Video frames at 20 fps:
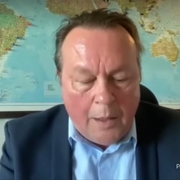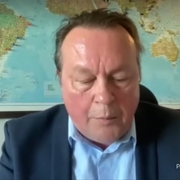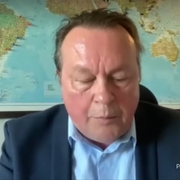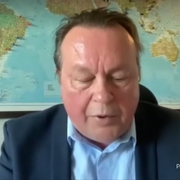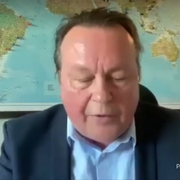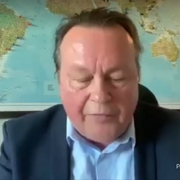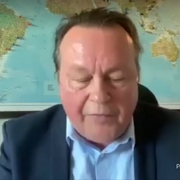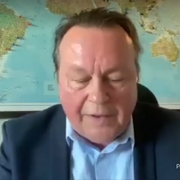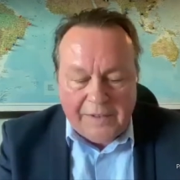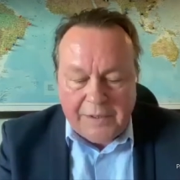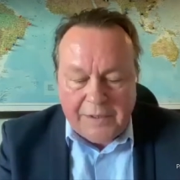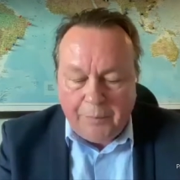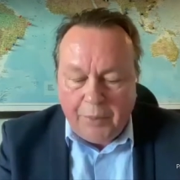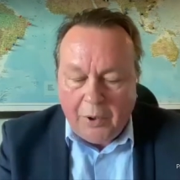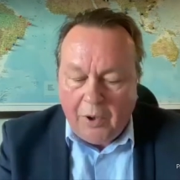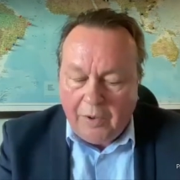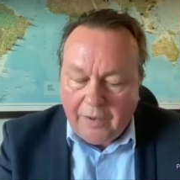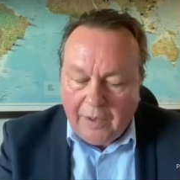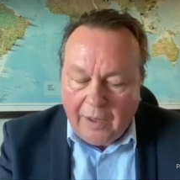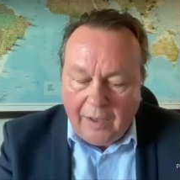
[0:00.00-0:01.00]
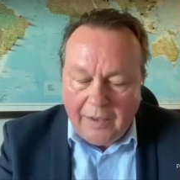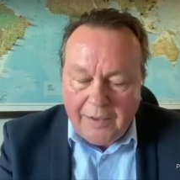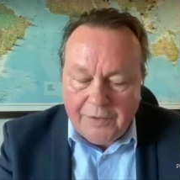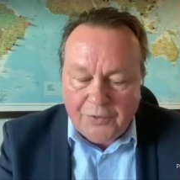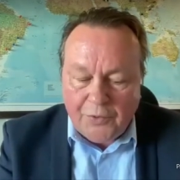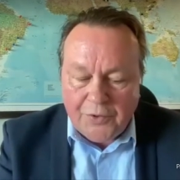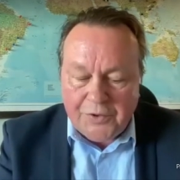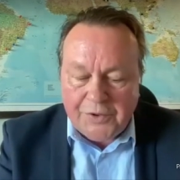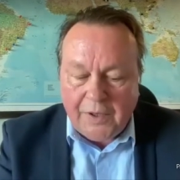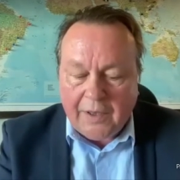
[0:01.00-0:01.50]
Professor Pörtner is
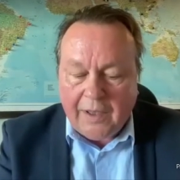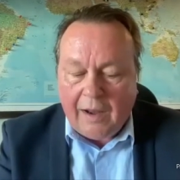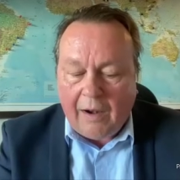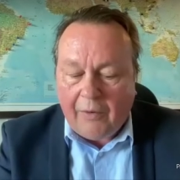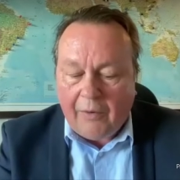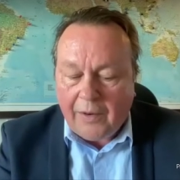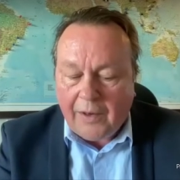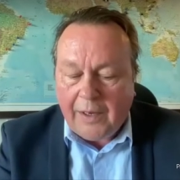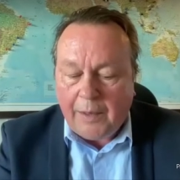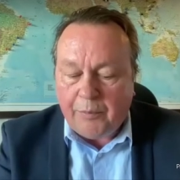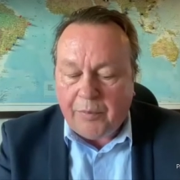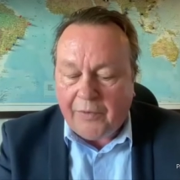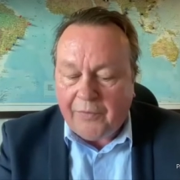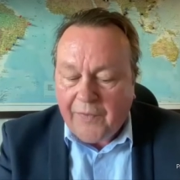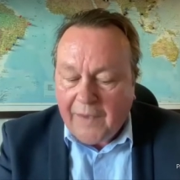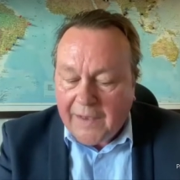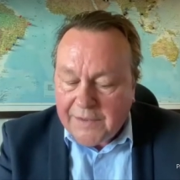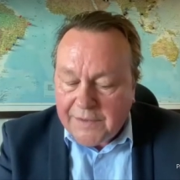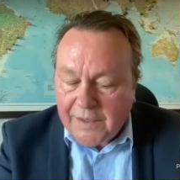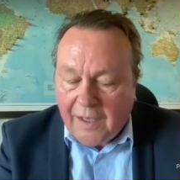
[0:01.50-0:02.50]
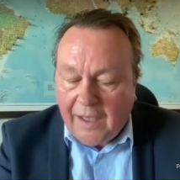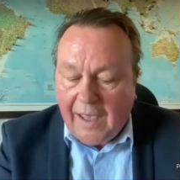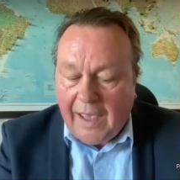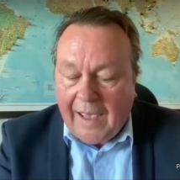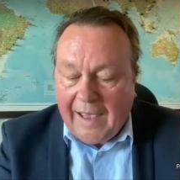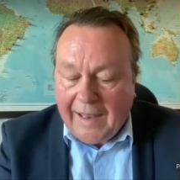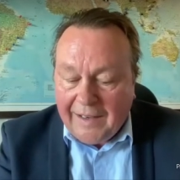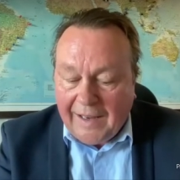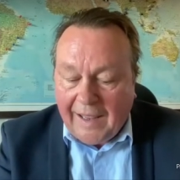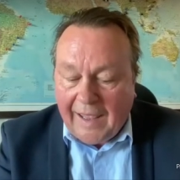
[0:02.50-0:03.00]
also currently professor
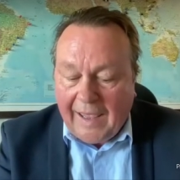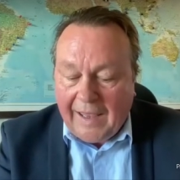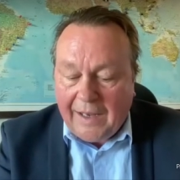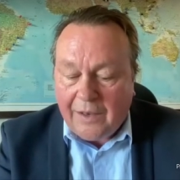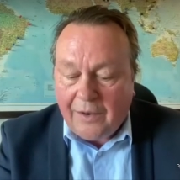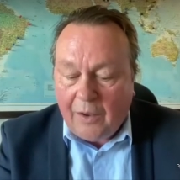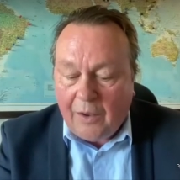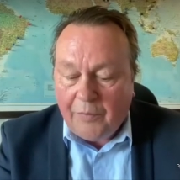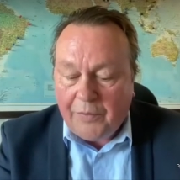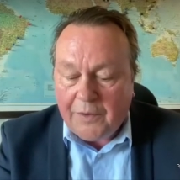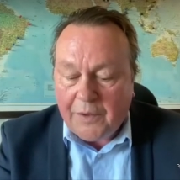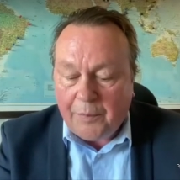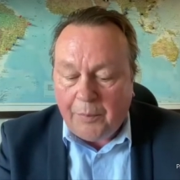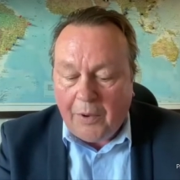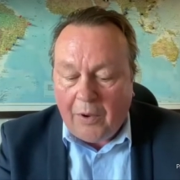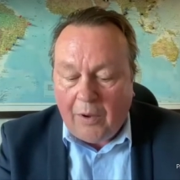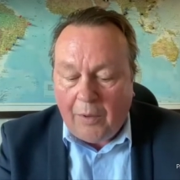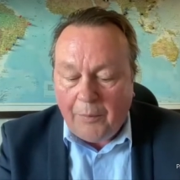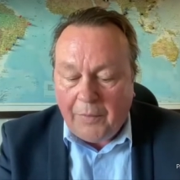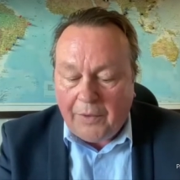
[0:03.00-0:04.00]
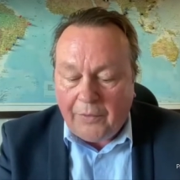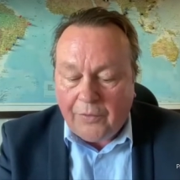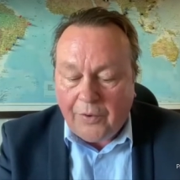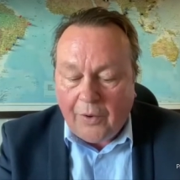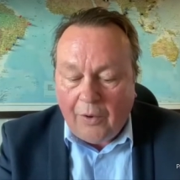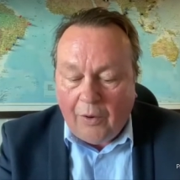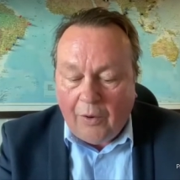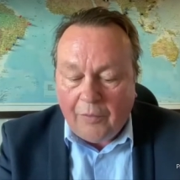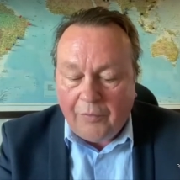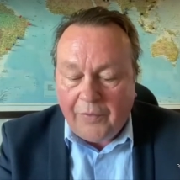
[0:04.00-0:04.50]
and head of the Department
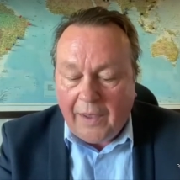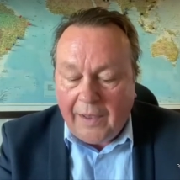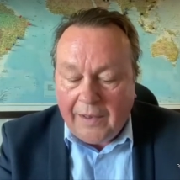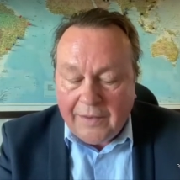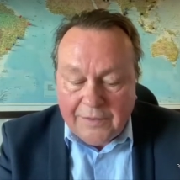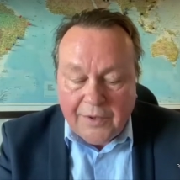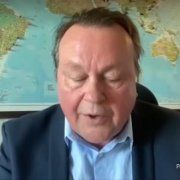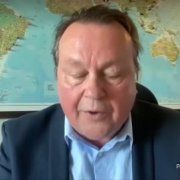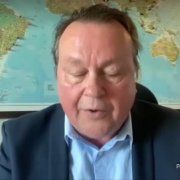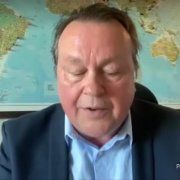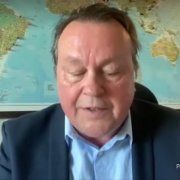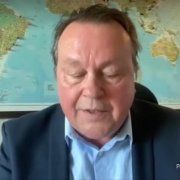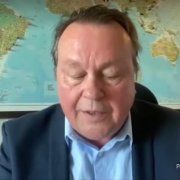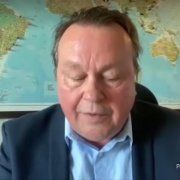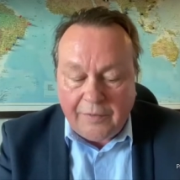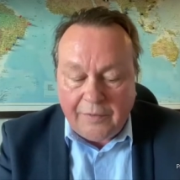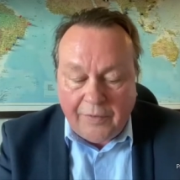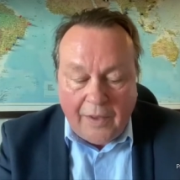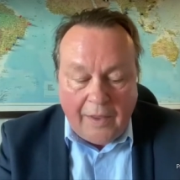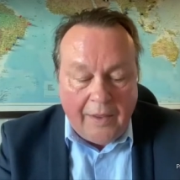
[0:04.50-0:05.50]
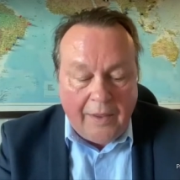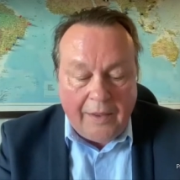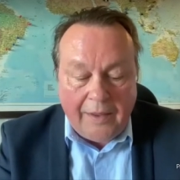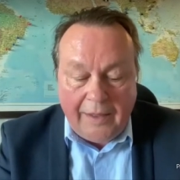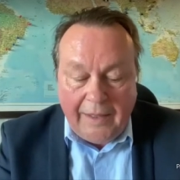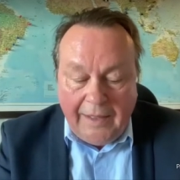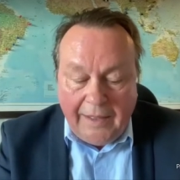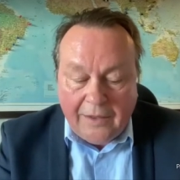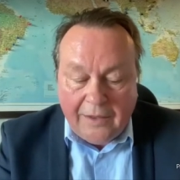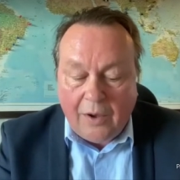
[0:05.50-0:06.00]
of Integrative
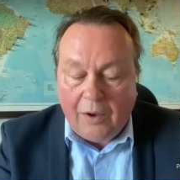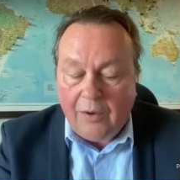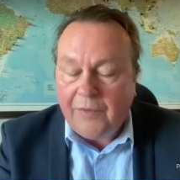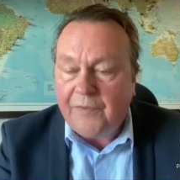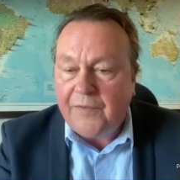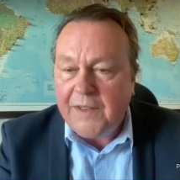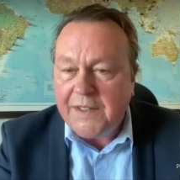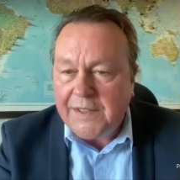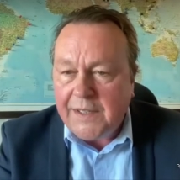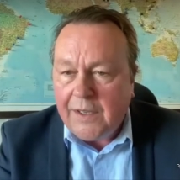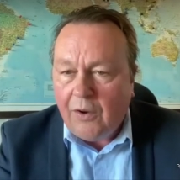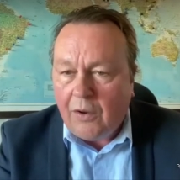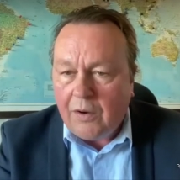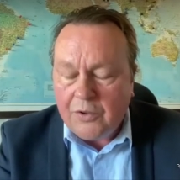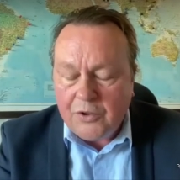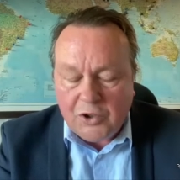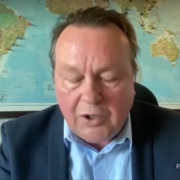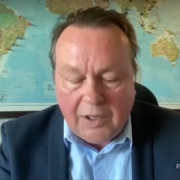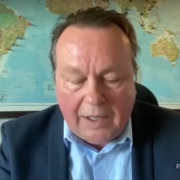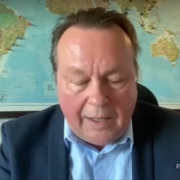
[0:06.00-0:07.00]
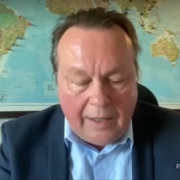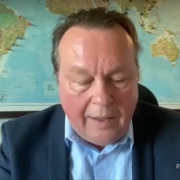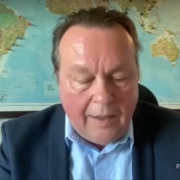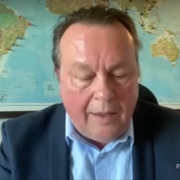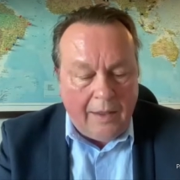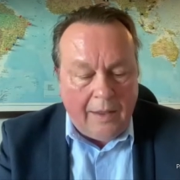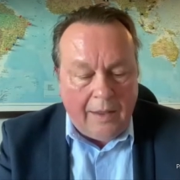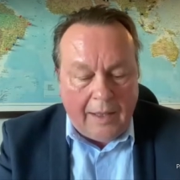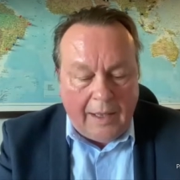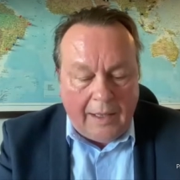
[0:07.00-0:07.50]
Ecophysiology
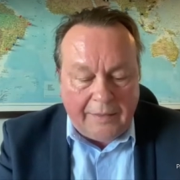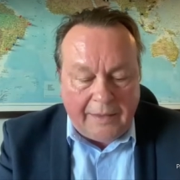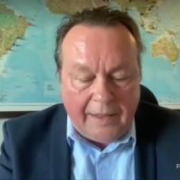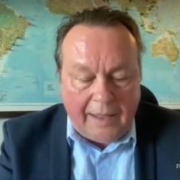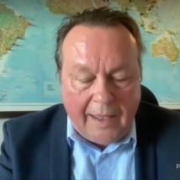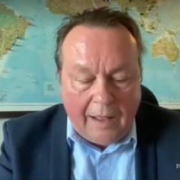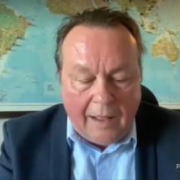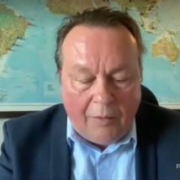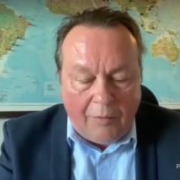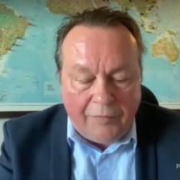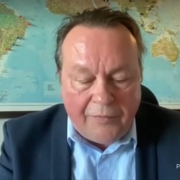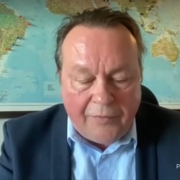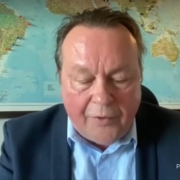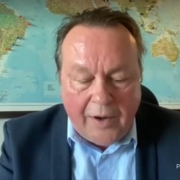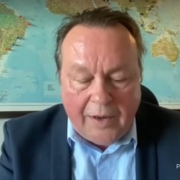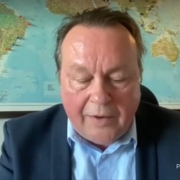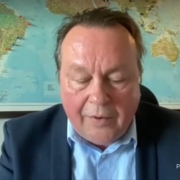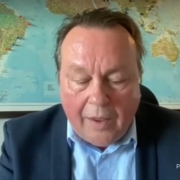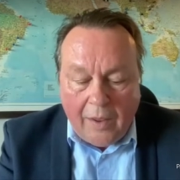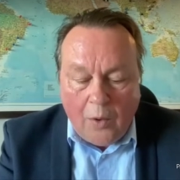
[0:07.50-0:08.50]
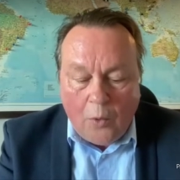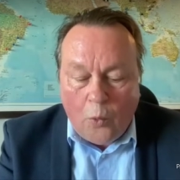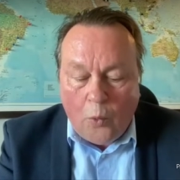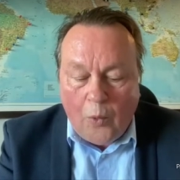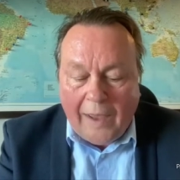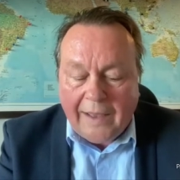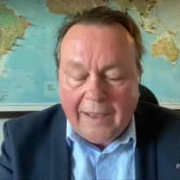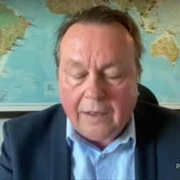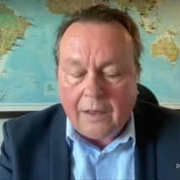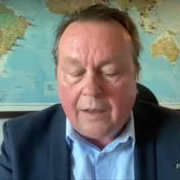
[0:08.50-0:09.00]
at the Alfred
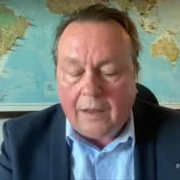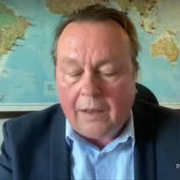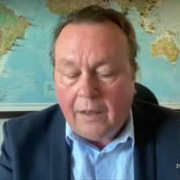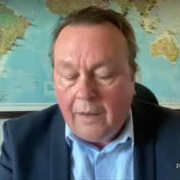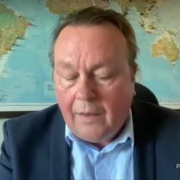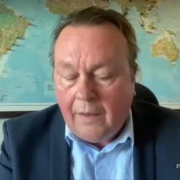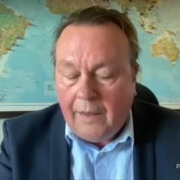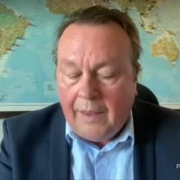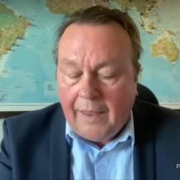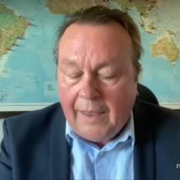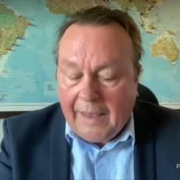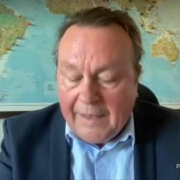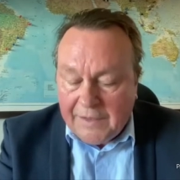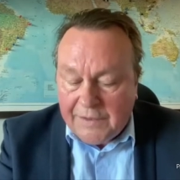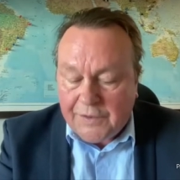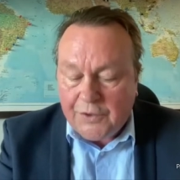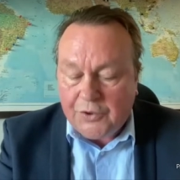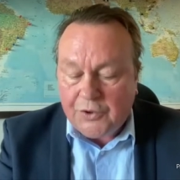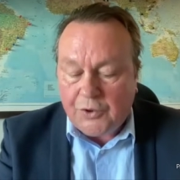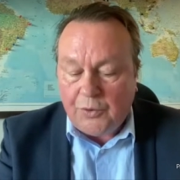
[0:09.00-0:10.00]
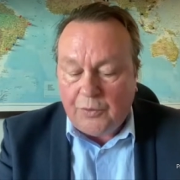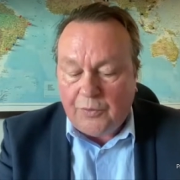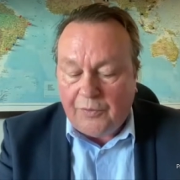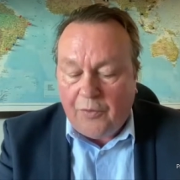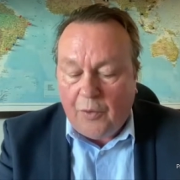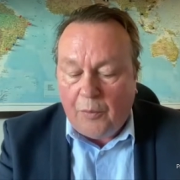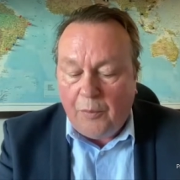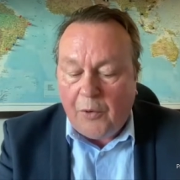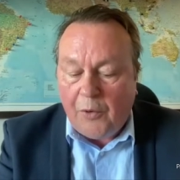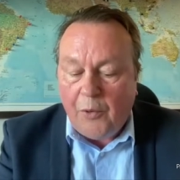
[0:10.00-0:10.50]
Wegener Institute
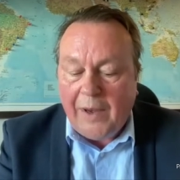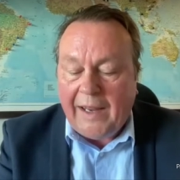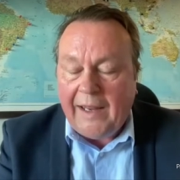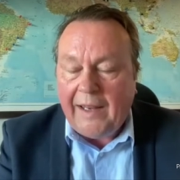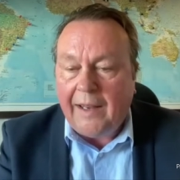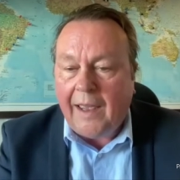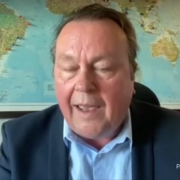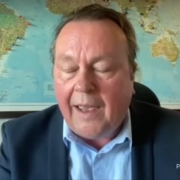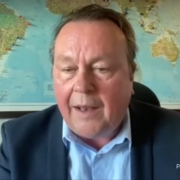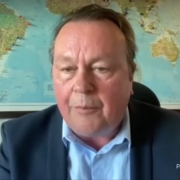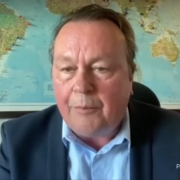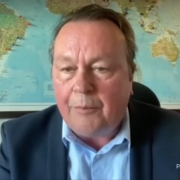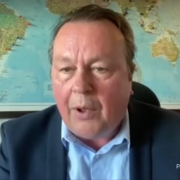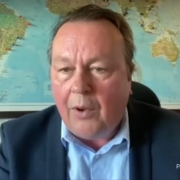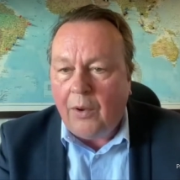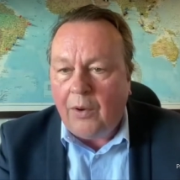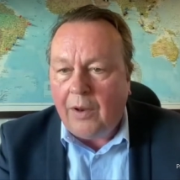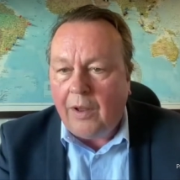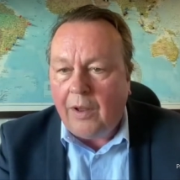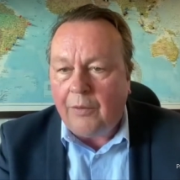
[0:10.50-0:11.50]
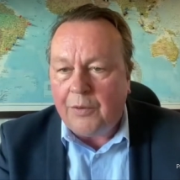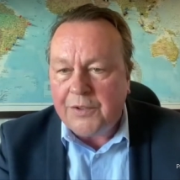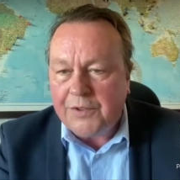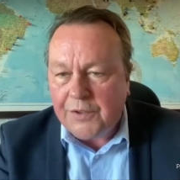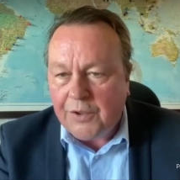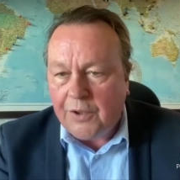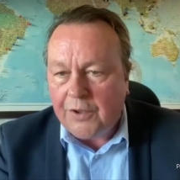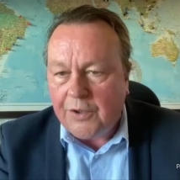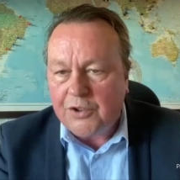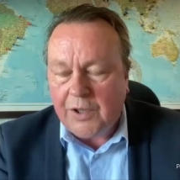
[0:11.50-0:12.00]
for Marine and Polar
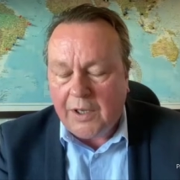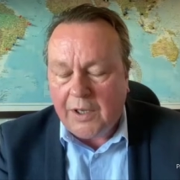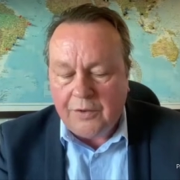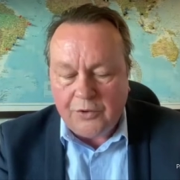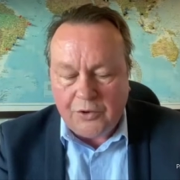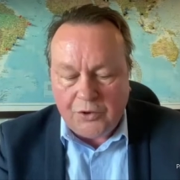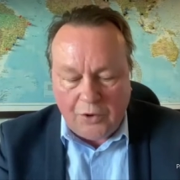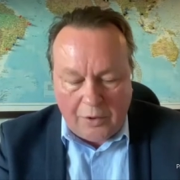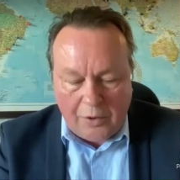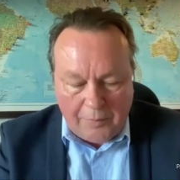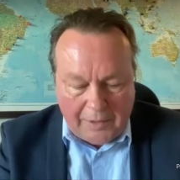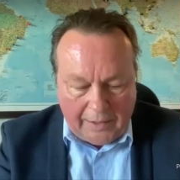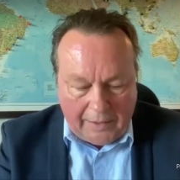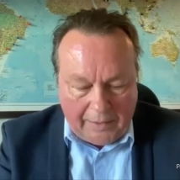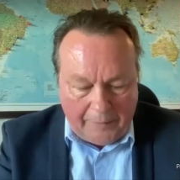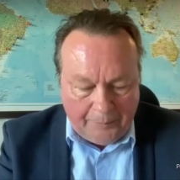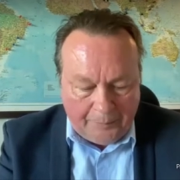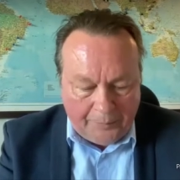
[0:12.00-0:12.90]
Research in Germany.